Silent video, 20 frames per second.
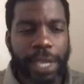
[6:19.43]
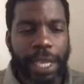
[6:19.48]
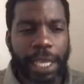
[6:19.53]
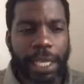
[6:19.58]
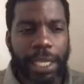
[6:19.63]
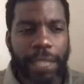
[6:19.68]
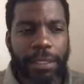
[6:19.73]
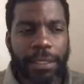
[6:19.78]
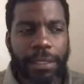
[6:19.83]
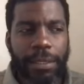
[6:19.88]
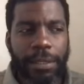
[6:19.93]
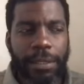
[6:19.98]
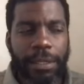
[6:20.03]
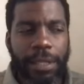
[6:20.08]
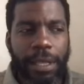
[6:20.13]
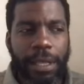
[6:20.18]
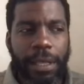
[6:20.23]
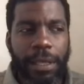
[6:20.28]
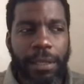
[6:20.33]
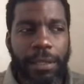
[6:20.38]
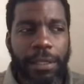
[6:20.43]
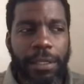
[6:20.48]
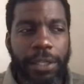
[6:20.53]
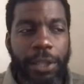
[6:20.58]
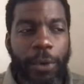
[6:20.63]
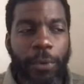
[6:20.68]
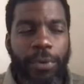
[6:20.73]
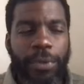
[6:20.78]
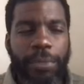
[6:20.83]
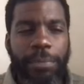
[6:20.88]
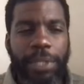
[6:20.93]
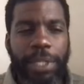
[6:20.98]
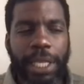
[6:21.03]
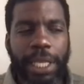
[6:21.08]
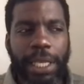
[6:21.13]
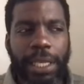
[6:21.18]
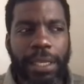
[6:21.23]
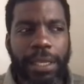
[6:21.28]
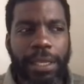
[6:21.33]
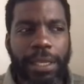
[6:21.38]
and
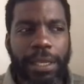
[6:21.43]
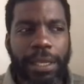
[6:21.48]
notably